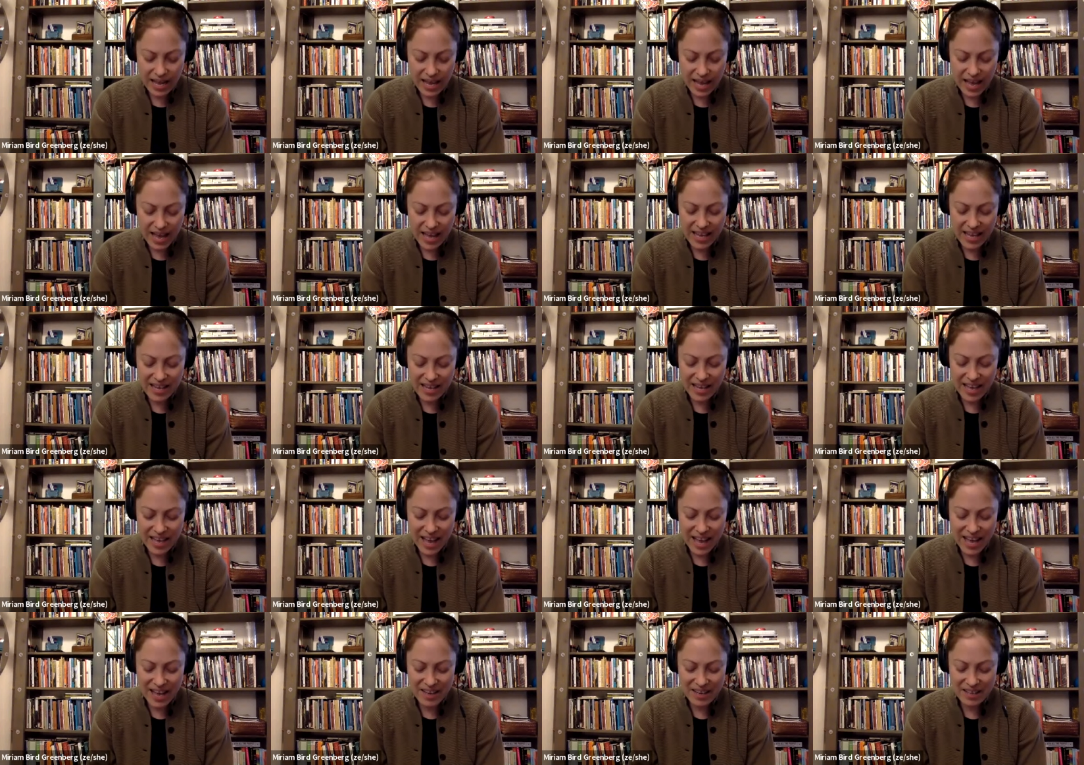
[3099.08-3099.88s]
I,
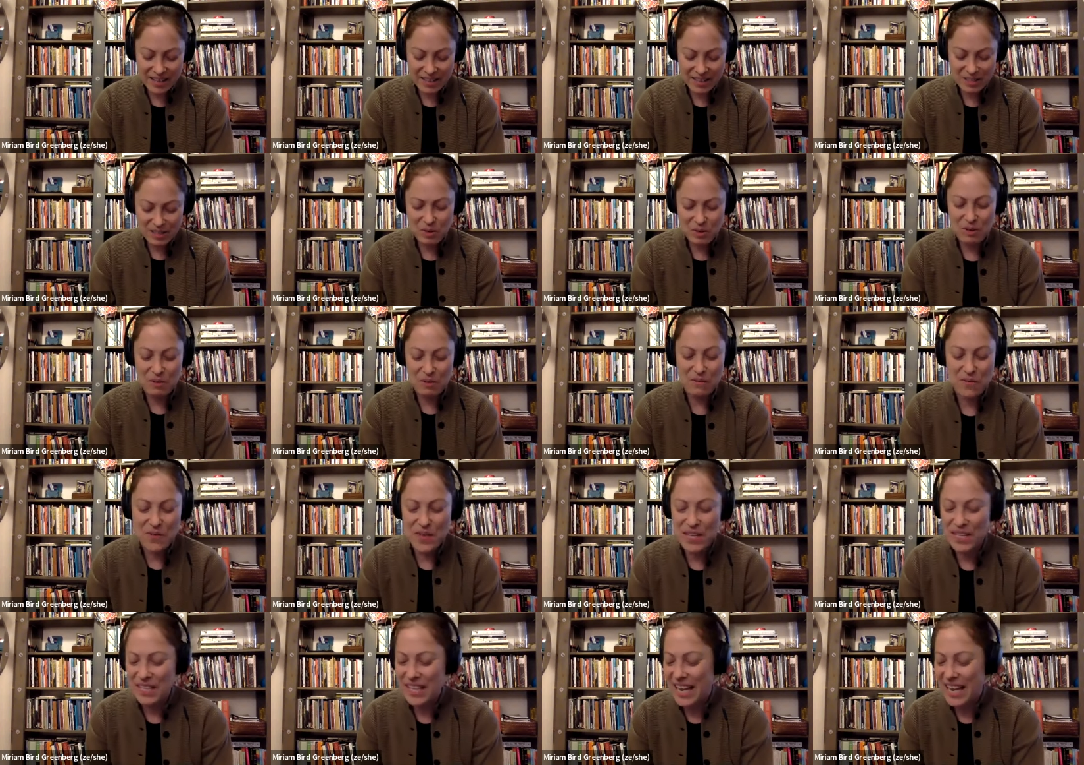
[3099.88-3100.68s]
I sort of
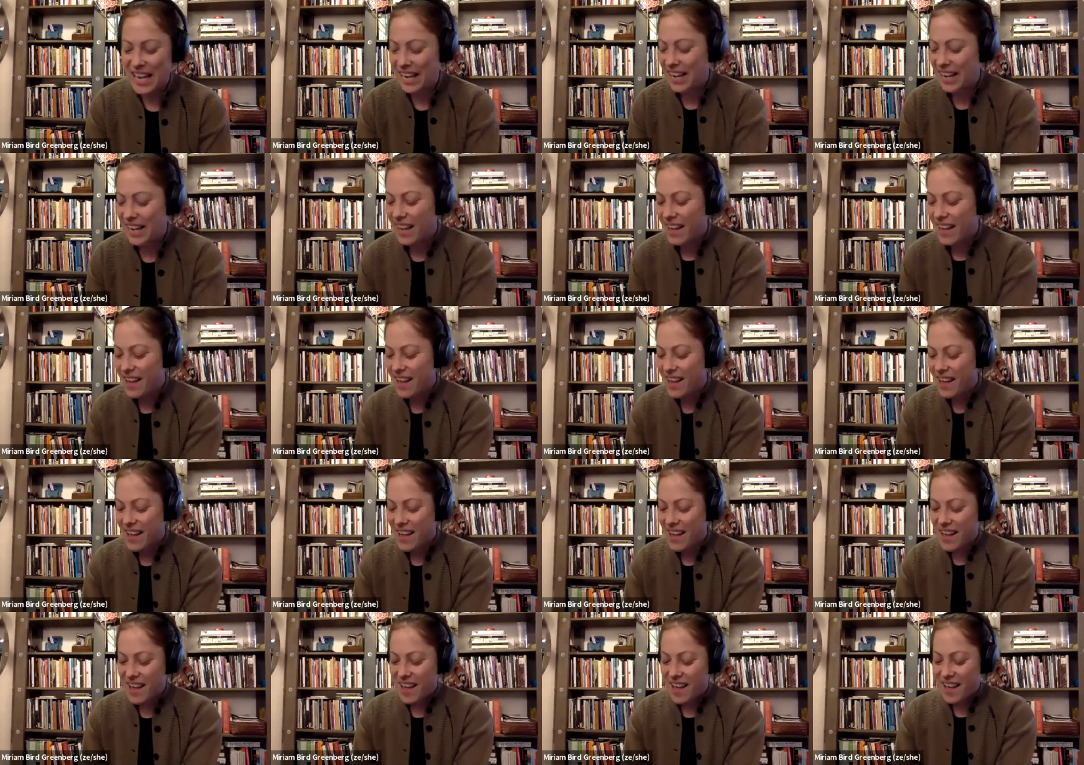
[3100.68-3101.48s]
feel like
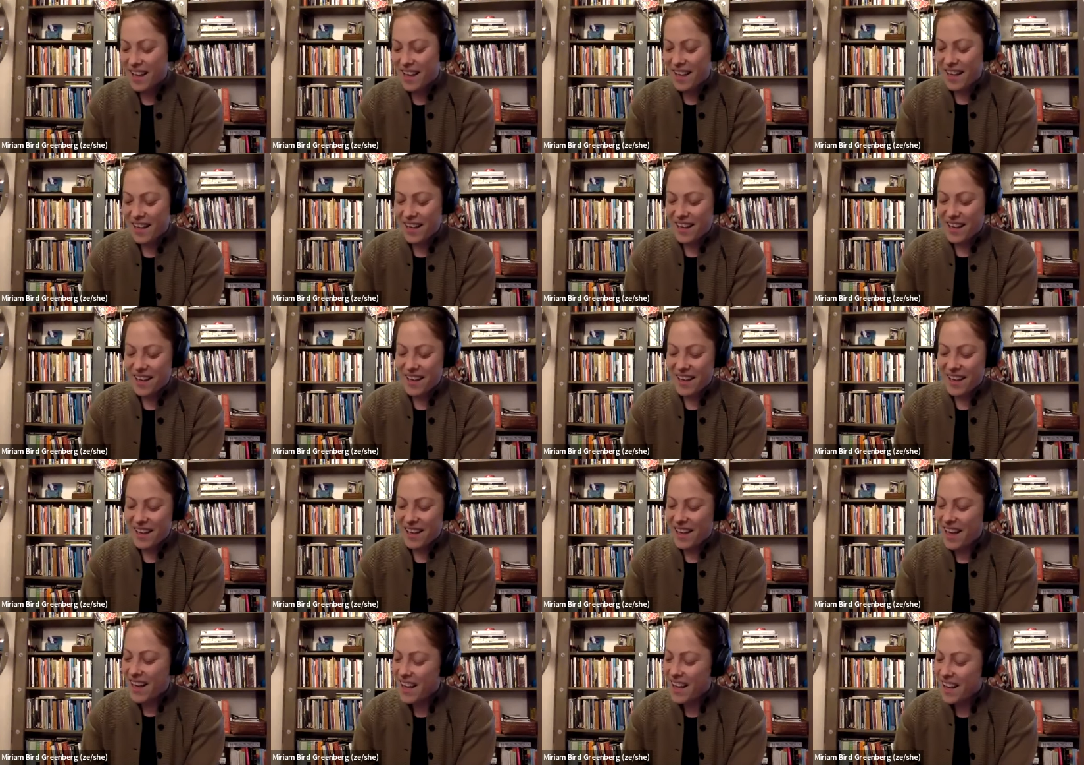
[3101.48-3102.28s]

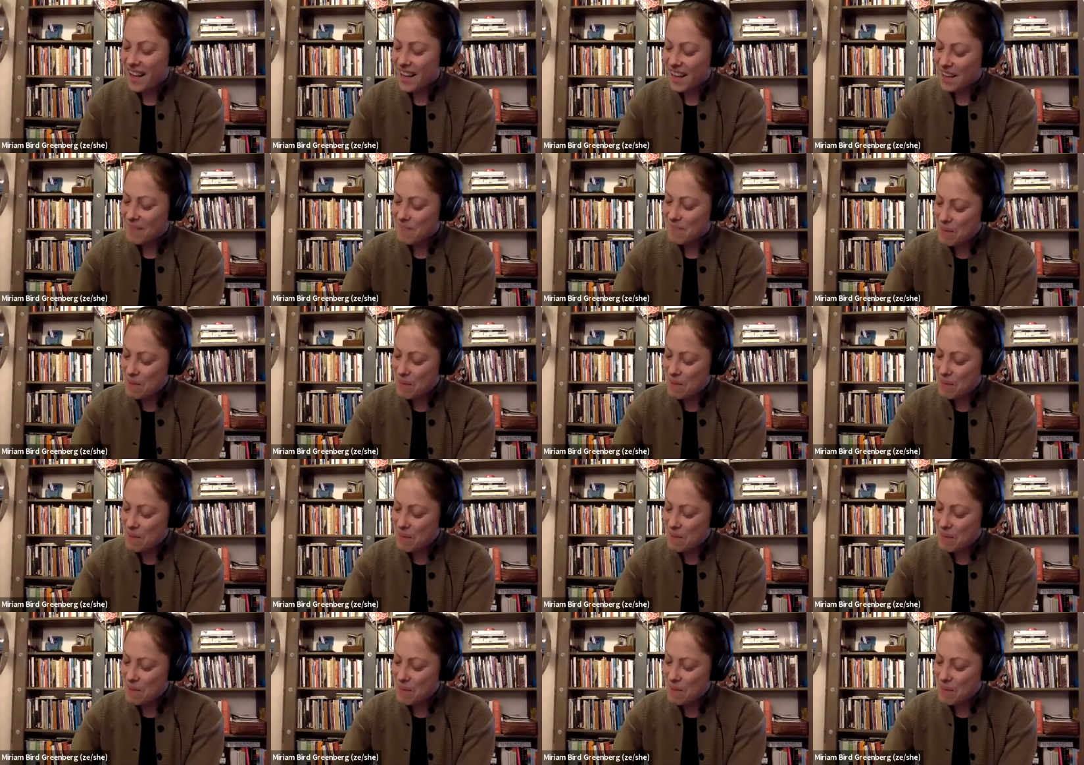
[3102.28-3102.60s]
ah,